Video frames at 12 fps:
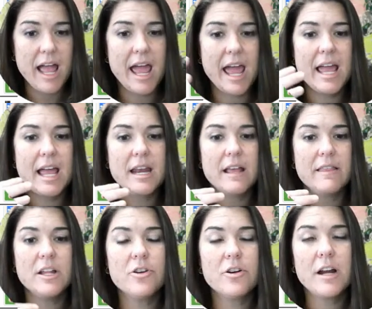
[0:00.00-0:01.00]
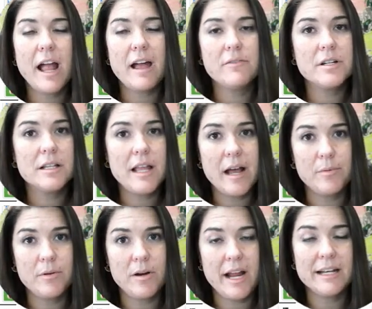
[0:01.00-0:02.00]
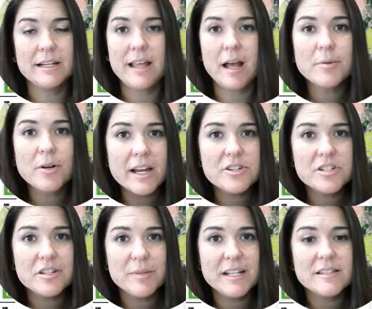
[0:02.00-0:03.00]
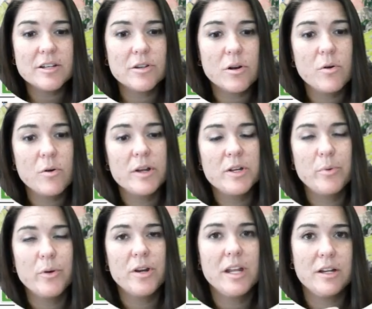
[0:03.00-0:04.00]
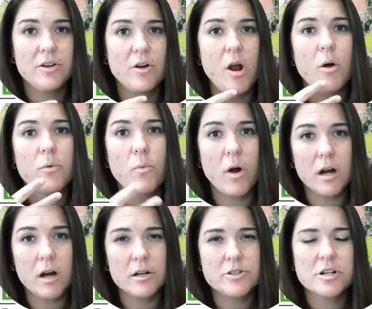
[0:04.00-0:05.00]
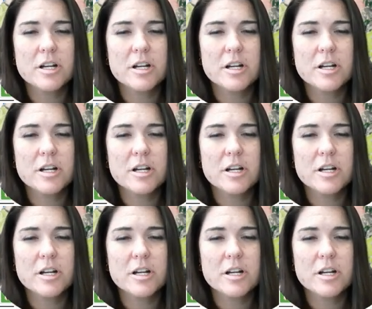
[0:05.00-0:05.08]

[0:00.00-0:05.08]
And then you're going to have to elaborate. And elaboration means that you're going to put it in your own words.